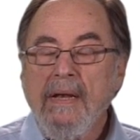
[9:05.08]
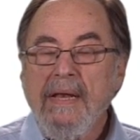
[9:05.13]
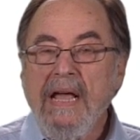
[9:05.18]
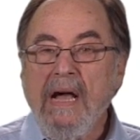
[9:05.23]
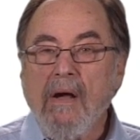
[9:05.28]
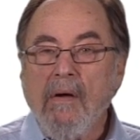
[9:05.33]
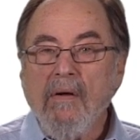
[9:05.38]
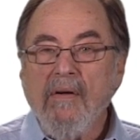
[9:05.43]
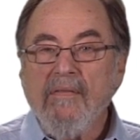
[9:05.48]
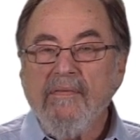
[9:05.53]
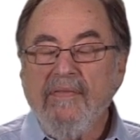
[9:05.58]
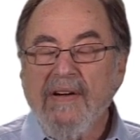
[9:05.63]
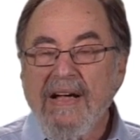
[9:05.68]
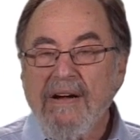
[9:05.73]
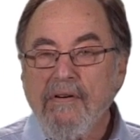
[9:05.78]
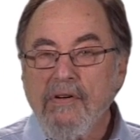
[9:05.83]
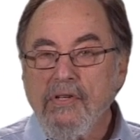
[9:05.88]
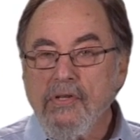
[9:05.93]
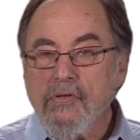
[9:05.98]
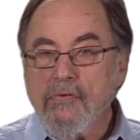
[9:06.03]
Now,
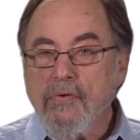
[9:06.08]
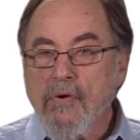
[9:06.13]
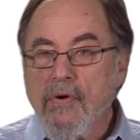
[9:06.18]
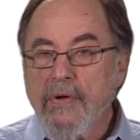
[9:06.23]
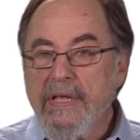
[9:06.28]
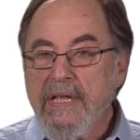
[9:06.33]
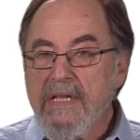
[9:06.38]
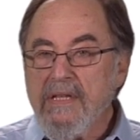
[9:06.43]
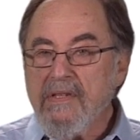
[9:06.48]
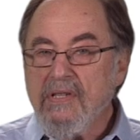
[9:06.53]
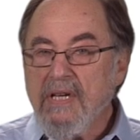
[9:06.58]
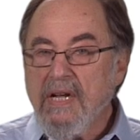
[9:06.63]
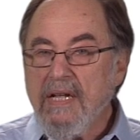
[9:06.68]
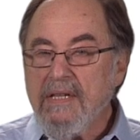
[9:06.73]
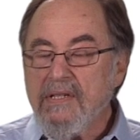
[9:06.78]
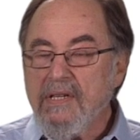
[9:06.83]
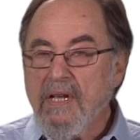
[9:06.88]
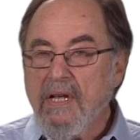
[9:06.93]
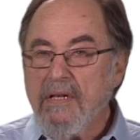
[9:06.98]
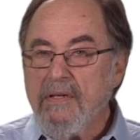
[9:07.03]
viruses growing
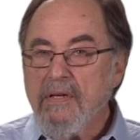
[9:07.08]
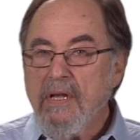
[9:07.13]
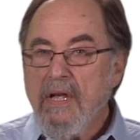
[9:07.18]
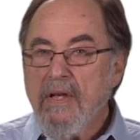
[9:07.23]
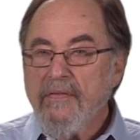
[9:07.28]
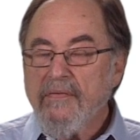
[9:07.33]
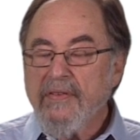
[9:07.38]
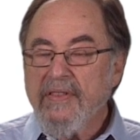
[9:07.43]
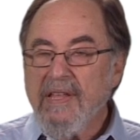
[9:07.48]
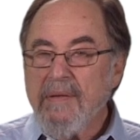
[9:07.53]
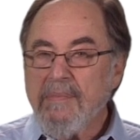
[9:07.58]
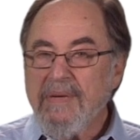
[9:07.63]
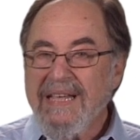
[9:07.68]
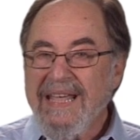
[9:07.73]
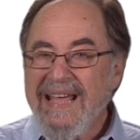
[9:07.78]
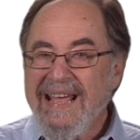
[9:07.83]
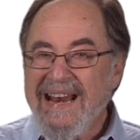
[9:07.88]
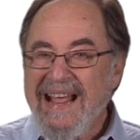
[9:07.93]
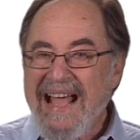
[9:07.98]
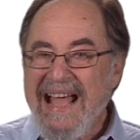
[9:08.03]
inside cells, for them to
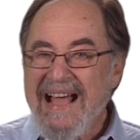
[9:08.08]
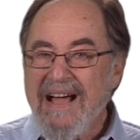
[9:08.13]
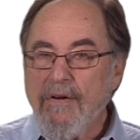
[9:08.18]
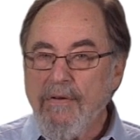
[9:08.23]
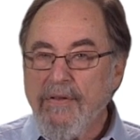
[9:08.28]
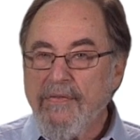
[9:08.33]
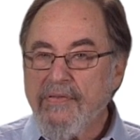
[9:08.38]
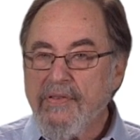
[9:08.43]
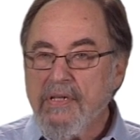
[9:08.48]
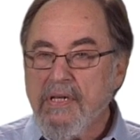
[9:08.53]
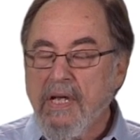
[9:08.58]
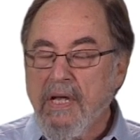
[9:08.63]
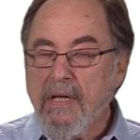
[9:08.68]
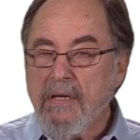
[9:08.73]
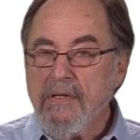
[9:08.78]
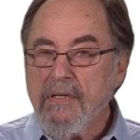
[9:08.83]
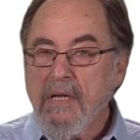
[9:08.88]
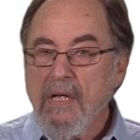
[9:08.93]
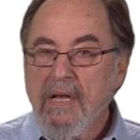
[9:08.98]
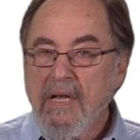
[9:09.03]
get out of
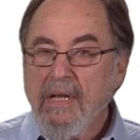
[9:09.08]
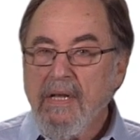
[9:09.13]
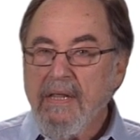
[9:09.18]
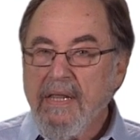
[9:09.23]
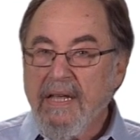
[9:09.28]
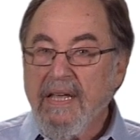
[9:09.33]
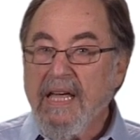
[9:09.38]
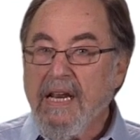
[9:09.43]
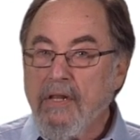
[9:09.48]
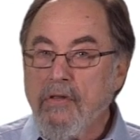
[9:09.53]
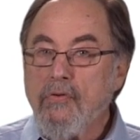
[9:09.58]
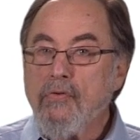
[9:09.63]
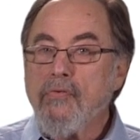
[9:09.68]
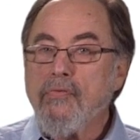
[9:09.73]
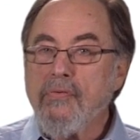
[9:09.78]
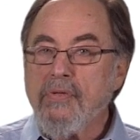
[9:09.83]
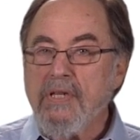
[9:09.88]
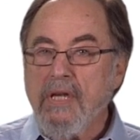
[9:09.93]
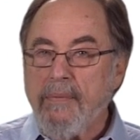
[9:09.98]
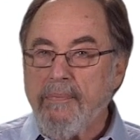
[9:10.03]
cells, they got to
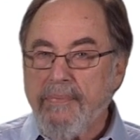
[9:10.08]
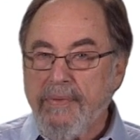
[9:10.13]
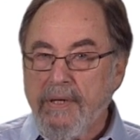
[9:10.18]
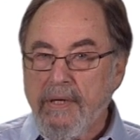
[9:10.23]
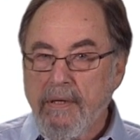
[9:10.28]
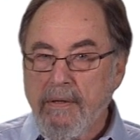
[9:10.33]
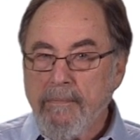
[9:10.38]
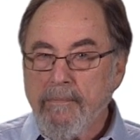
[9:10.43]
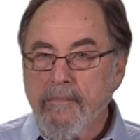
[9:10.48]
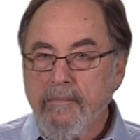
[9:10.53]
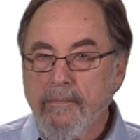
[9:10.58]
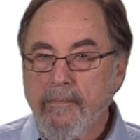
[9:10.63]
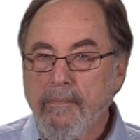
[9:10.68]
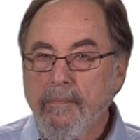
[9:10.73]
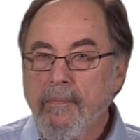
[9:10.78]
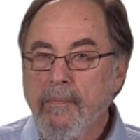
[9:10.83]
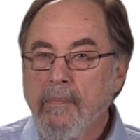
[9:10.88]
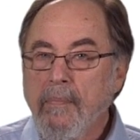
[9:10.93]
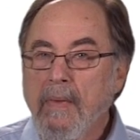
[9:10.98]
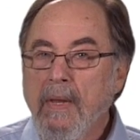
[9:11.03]
do something.
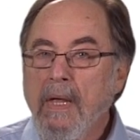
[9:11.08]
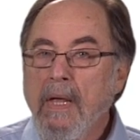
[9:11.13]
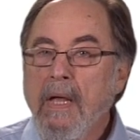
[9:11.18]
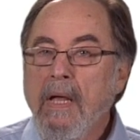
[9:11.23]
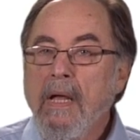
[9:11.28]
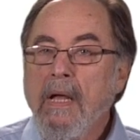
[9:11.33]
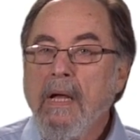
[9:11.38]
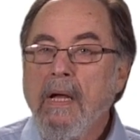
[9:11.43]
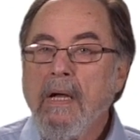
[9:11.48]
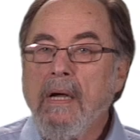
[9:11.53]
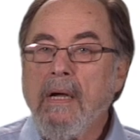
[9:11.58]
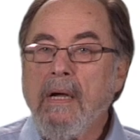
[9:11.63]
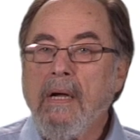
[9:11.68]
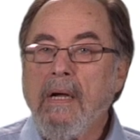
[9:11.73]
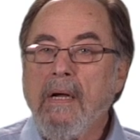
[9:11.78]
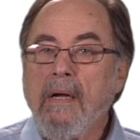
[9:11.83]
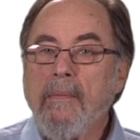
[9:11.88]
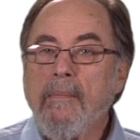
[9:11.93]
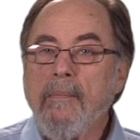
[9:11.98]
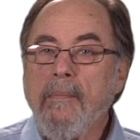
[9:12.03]

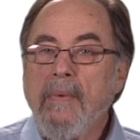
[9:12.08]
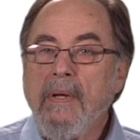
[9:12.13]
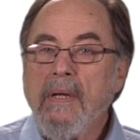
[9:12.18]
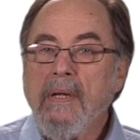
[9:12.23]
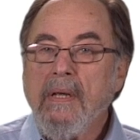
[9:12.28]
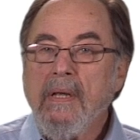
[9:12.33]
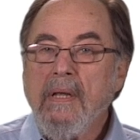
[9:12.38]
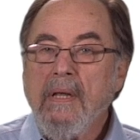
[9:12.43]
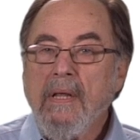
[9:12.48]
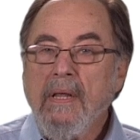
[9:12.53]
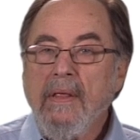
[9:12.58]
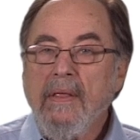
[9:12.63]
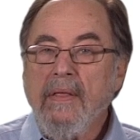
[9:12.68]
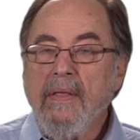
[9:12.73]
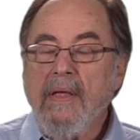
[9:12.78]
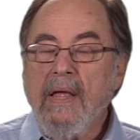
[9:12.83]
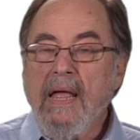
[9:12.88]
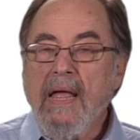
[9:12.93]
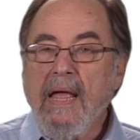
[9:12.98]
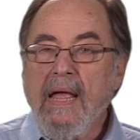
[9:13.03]
Uh,
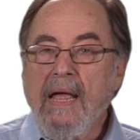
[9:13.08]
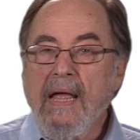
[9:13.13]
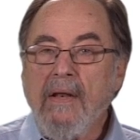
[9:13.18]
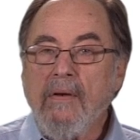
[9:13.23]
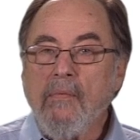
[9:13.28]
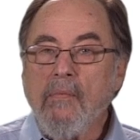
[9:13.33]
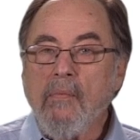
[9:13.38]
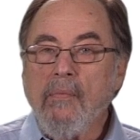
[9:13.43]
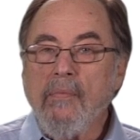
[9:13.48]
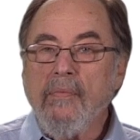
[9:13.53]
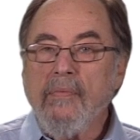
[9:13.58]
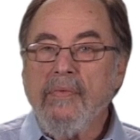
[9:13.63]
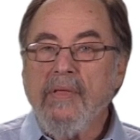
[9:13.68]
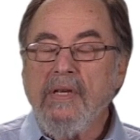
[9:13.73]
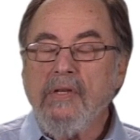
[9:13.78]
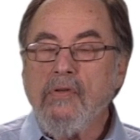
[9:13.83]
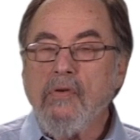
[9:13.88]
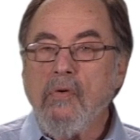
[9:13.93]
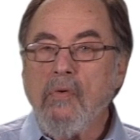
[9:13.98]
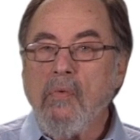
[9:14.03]
and
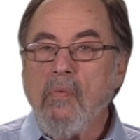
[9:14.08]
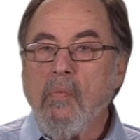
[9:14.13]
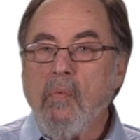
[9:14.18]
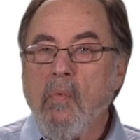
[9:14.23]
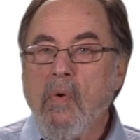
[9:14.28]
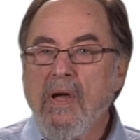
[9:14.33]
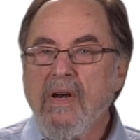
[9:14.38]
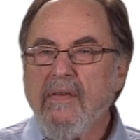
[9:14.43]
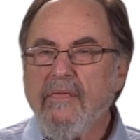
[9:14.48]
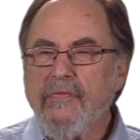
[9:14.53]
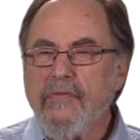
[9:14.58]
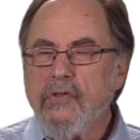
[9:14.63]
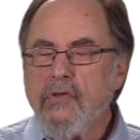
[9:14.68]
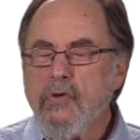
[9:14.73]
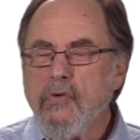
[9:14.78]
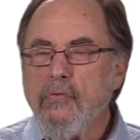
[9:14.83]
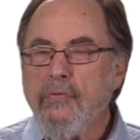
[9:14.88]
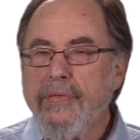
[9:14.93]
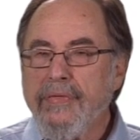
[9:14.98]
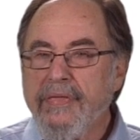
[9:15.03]
they do one of
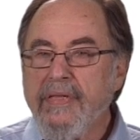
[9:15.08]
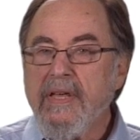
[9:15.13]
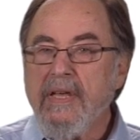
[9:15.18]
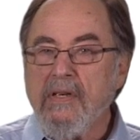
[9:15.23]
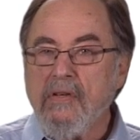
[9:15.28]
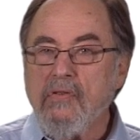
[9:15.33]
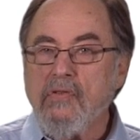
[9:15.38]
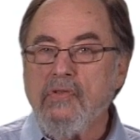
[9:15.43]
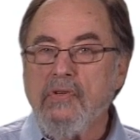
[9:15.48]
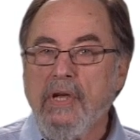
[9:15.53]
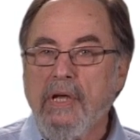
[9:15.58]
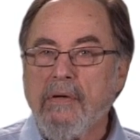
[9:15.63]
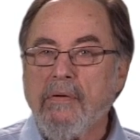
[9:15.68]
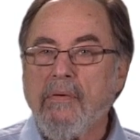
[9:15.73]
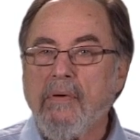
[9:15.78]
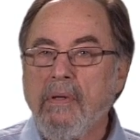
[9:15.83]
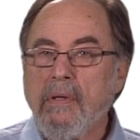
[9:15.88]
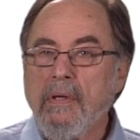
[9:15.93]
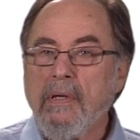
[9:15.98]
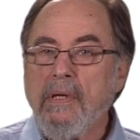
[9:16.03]
two things
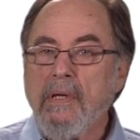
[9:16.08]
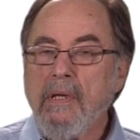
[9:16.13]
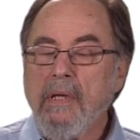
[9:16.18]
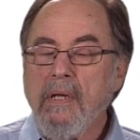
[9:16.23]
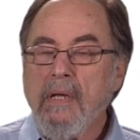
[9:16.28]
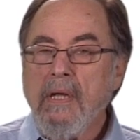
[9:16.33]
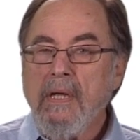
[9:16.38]
generally.